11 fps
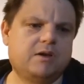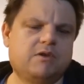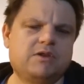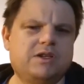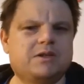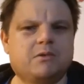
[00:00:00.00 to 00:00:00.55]

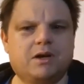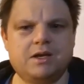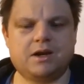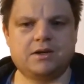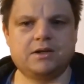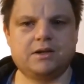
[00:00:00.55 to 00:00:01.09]
well, she is quite
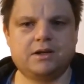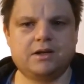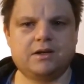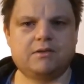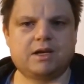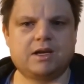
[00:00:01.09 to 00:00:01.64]
young,
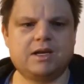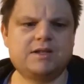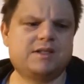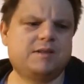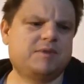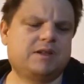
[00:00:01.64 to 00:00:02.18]
okay. And it
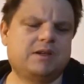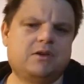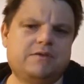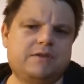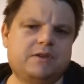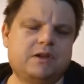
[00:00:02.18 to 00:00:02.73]
seems that a
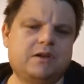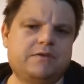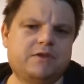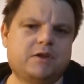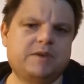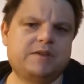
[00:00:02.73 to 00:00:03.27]
lot
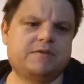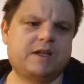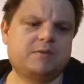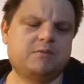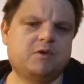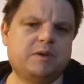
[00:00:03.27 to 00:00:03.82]
of Tommy's
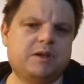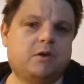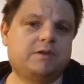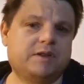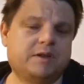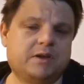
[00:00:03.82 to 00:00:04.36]
fans will be
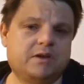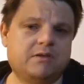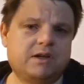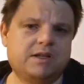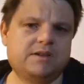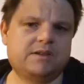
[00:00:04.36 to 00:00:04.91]
older than her
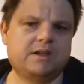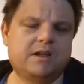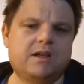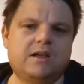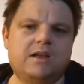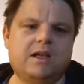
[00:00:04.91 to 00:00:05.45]
at least,
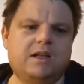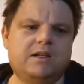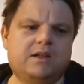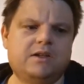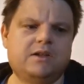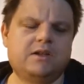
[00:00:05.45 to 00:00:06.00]
and
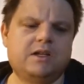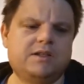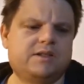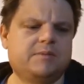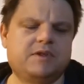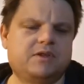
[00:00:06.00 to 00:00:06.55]

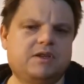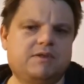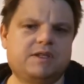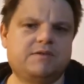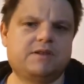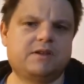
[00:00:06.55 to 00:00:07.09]
it seems that she
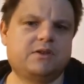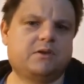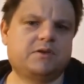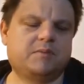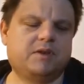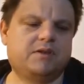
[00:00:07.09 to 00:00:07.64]
received such
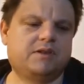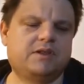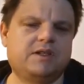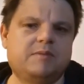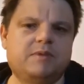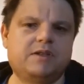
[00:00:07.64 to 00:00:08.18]
dog's abuse that
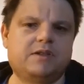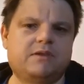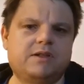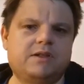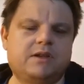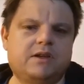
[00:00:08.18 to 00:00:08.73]
she's
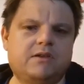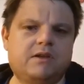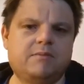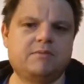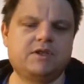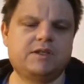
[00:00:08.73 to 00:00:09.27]
obliterated
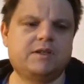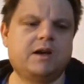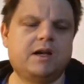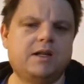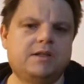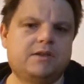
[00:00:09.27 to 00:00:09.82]
her she's
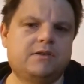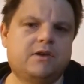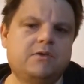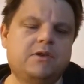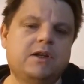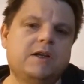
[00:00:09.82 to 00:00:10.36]
annihilated her
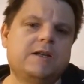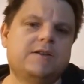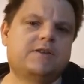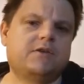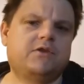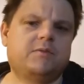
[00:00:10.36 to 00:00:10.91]
own
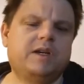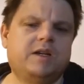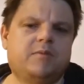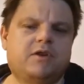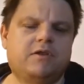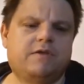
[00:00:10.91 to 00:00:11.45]
social
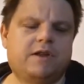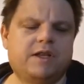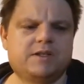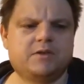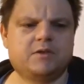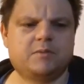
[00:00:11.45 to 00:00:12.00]
media profile.
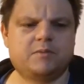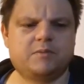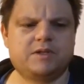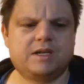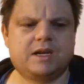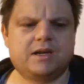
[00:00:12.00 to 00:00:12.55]
That's not
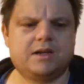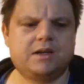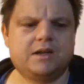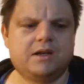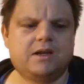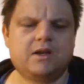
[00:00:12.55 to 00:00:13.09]

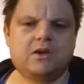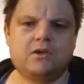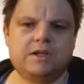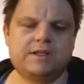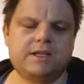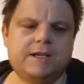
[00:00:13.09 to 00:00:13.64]
particularly
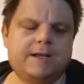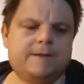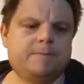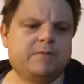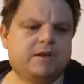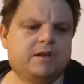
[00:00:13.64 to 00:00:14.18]
good, is it?
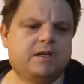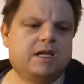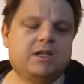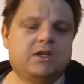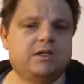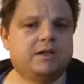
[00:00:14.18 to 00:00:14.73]

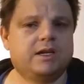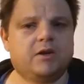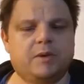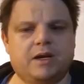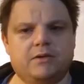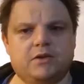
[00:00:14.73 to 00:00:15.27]
And she did
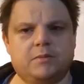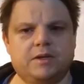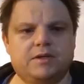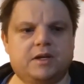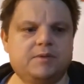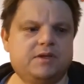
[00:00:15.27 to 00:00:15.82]
help out Tommy
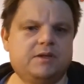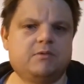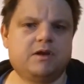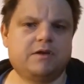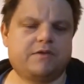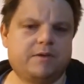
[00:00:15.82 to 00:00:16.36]
at times. She did
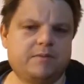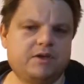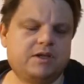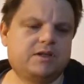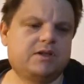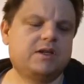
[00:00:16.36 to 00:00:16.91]
work for him.
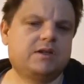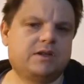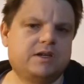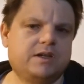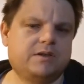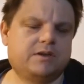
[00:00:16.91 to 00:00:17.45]

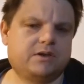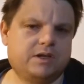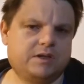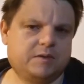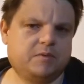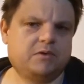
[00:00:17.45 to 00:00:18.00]
She
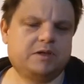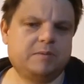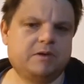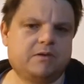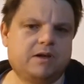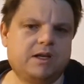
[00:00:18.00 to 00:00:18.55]
supported
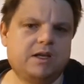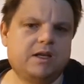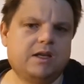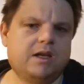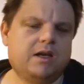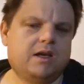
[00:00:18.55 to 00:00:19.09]
him quite
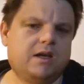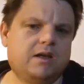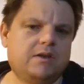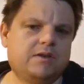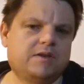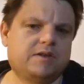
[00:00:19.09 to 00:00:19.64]

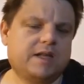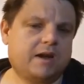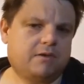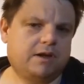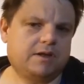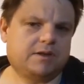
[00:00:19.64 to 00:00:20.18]

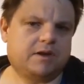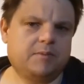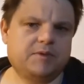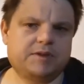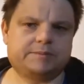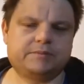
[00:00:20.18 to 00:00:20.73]
stoutly at
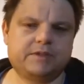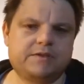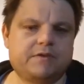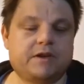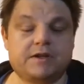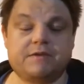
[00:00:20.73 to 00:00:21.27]
times, as
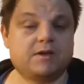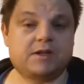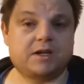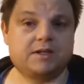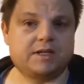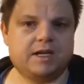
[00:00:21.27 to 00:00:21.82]
far as
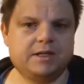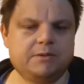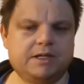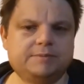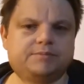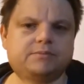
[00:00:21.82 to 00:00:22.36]
I can tell,
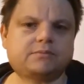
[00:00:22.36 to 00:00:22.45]
anyway.